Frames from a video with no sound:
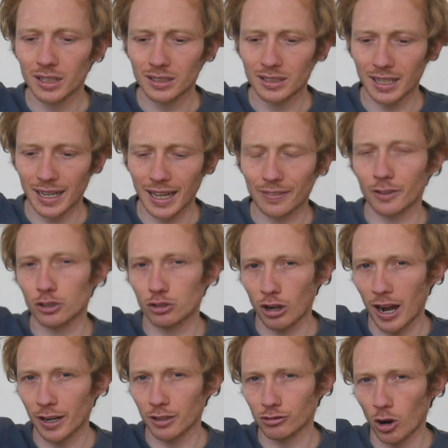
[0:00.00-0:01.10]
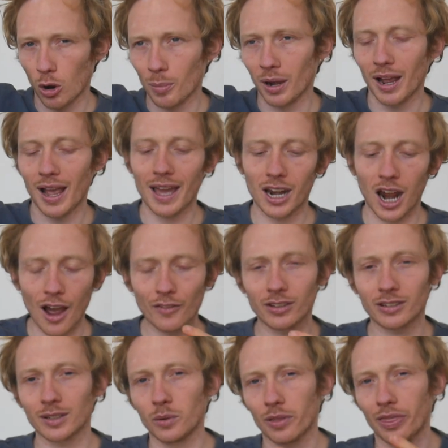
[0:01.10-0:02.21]
to get the dry aroma. And
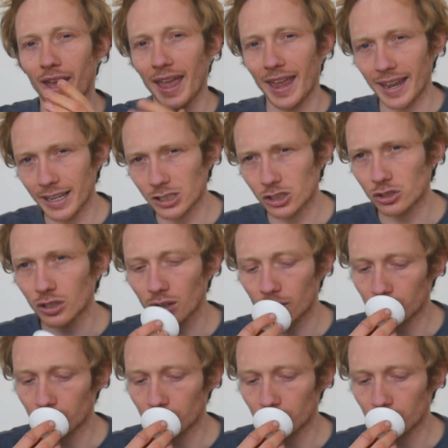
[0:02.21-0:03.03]
obviously with aged,